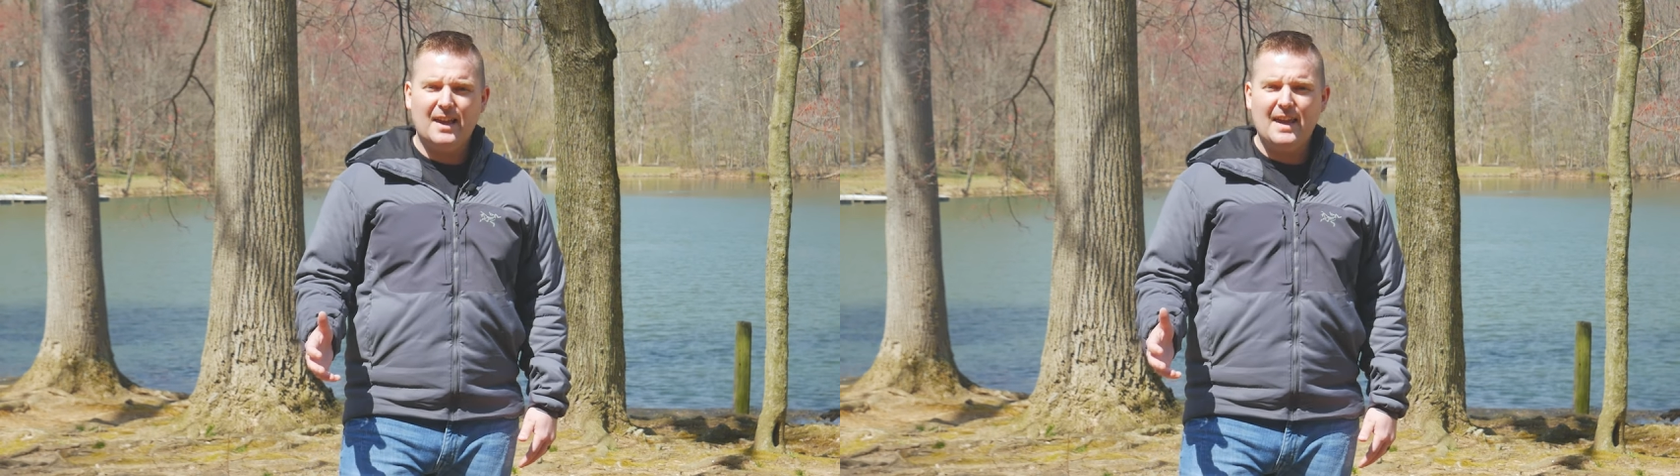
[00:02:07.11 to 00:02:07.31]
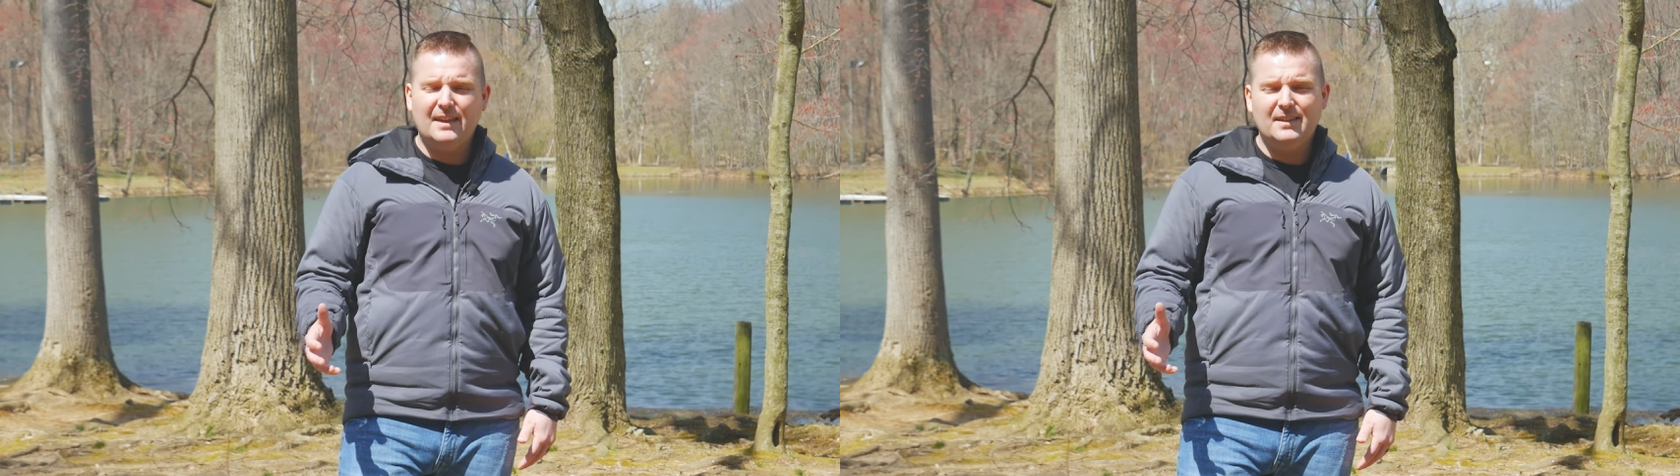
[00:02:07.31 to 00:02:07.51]

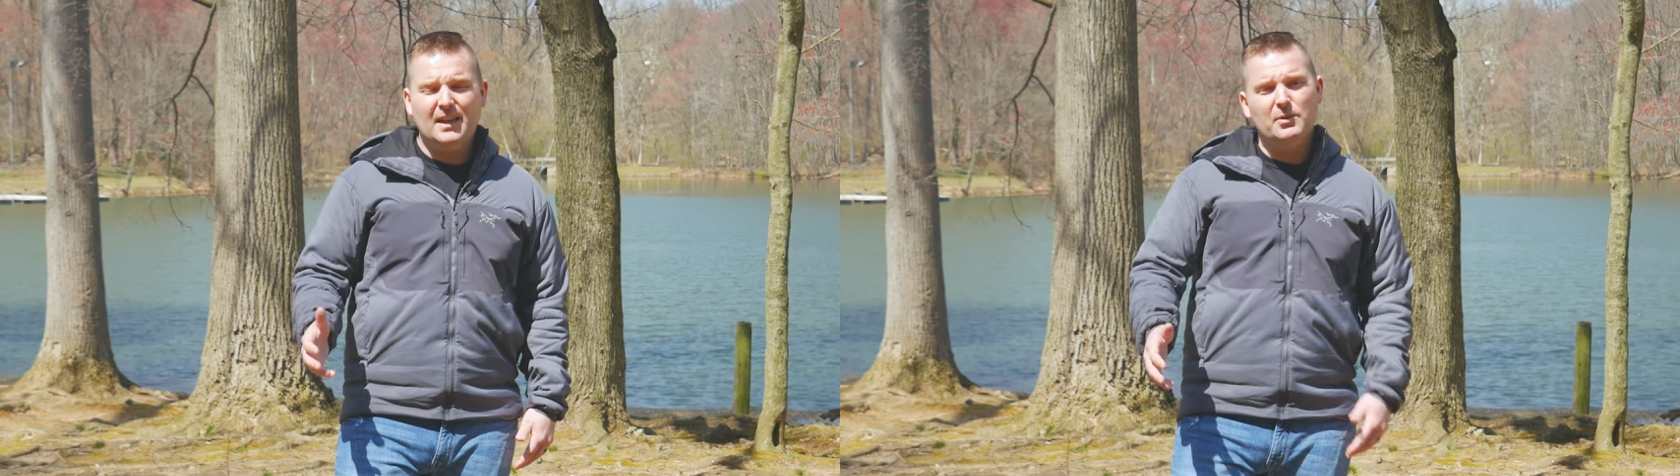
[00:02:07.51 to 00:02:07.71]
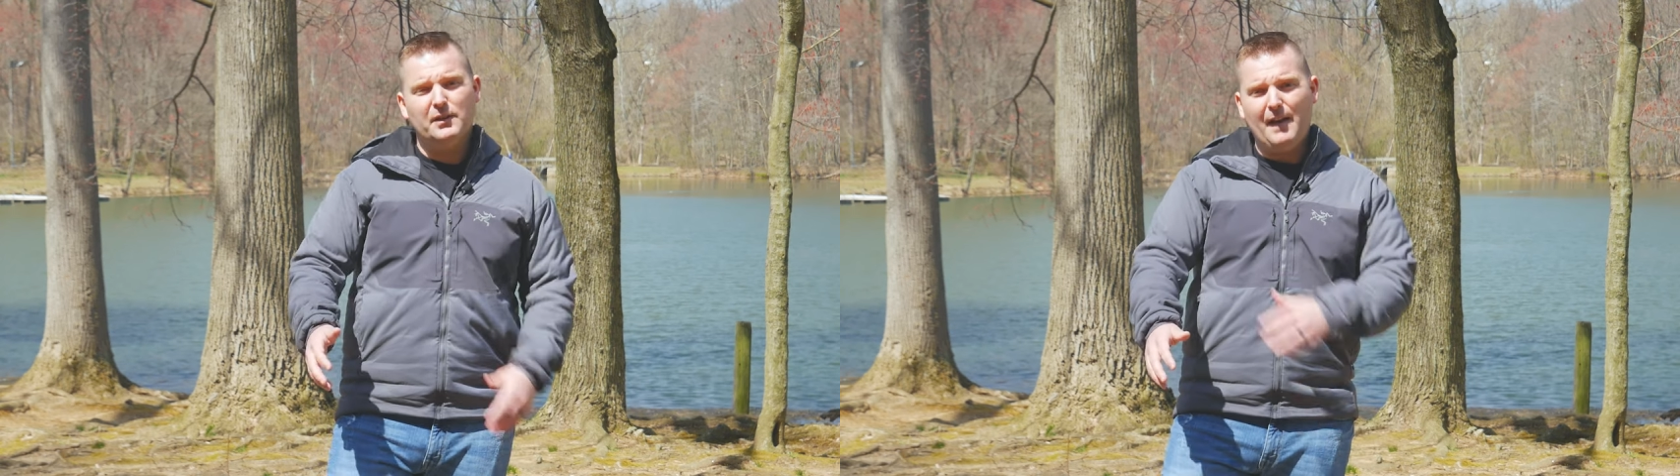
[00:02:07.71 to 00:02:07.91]
a
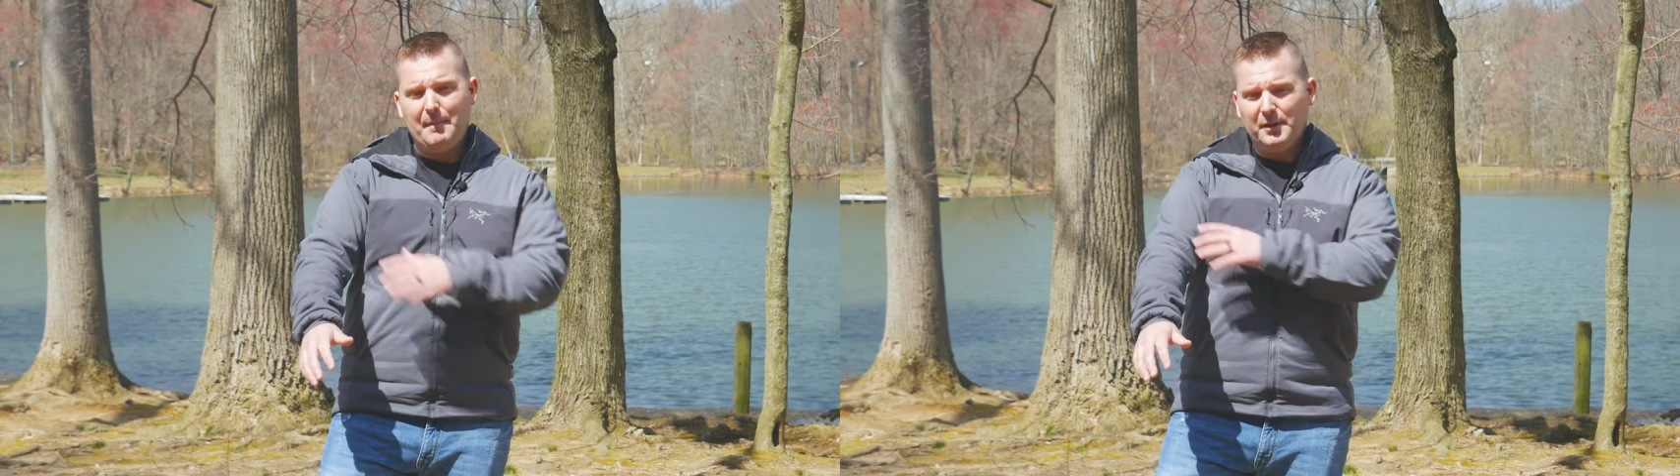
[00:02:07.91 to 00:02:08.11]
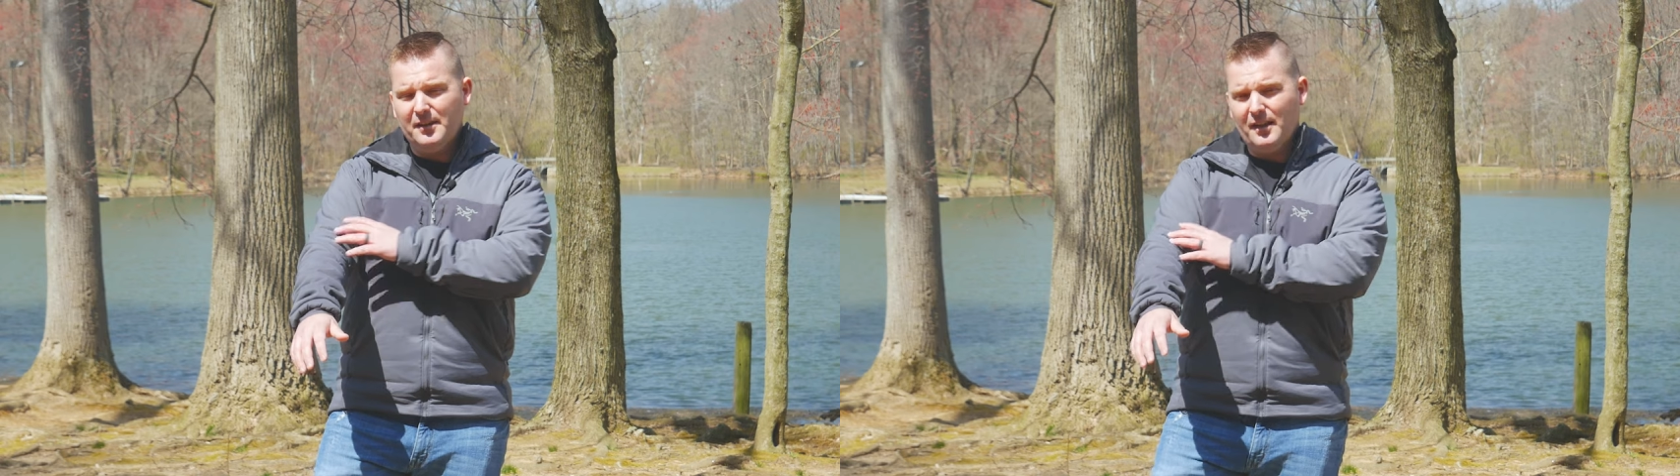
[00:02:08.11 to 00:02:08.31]
continuous
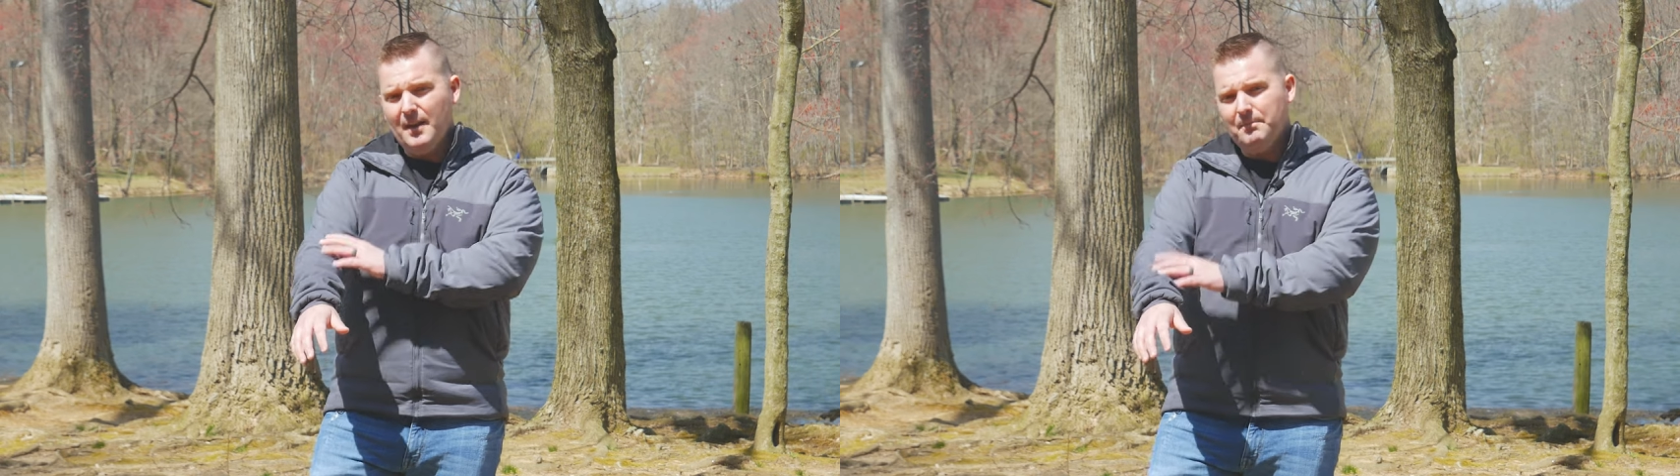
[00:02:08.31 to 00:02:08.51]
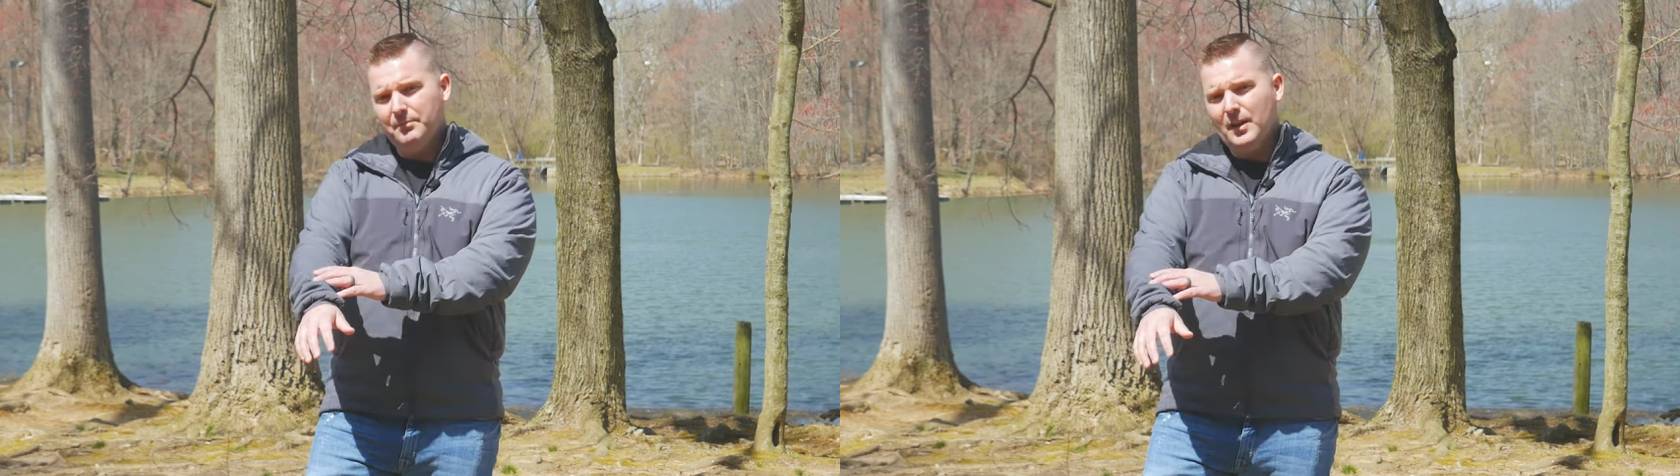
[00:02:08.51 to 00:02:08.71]
fabric
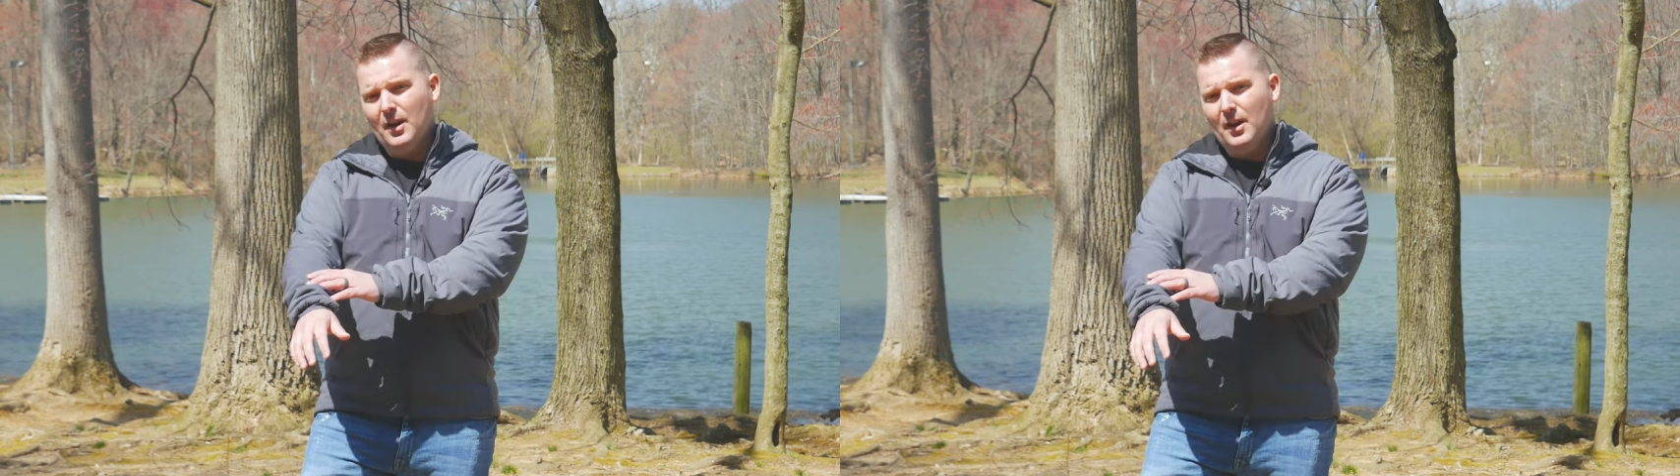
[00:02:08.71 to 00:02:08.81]
design.